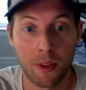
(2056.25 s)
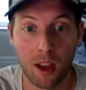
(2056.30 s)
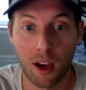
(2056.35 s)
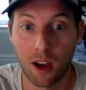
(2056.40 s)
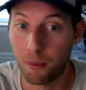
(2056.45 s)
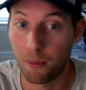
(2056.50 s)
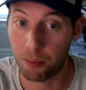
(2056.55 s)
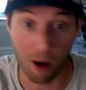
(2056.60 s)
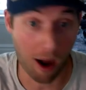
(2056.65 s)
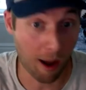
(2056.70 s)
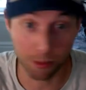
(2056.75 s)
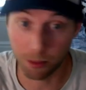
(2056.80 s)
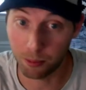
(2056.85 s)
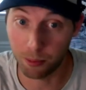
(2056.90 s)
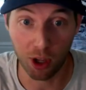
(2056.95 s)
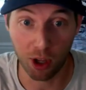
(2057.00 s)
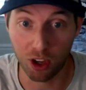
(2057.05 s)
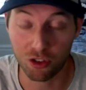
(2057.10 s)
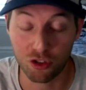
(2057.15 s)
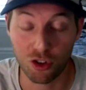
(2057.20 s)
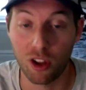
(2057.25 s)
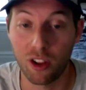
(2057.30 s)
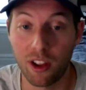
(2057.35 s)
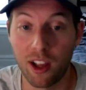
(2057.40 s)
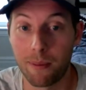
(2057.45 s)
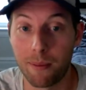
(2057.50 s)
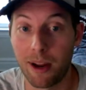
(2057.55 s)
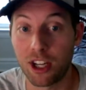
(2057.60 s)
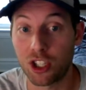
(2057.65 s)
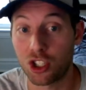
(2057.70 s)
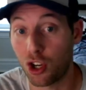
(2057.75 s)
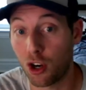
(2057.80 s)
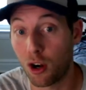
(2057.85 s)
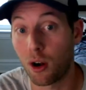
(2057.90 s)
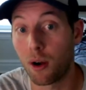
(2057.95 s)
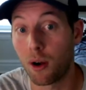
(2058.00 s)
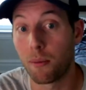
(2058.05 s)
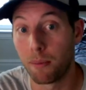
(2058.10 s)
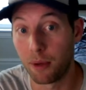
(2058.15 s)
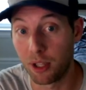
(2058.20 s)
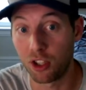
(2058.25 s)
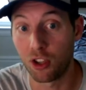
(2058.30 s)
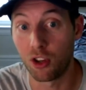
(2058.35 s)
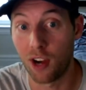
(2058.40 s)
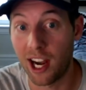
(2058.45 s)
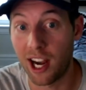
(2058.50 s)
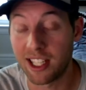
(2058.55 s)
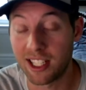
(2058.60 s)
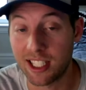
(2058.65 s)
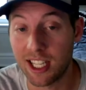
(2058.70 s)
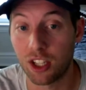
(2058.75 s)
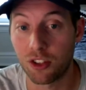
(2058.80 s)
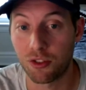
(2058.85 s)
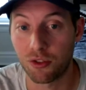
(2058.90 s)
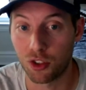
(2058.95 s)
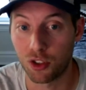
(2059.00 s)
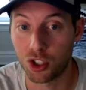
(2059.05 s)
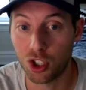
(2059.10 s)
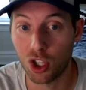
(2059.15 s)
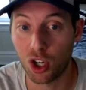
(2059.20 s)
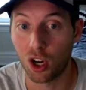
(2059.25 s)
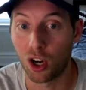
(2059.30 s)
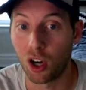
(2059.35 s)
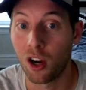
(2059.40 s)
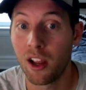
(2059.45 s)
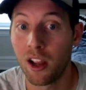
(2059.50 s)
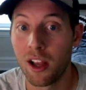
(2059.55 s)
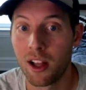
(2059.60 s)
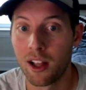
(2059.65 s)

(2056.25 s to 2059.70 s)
uh, probably Australia, I'm not sure, but the United States for sure,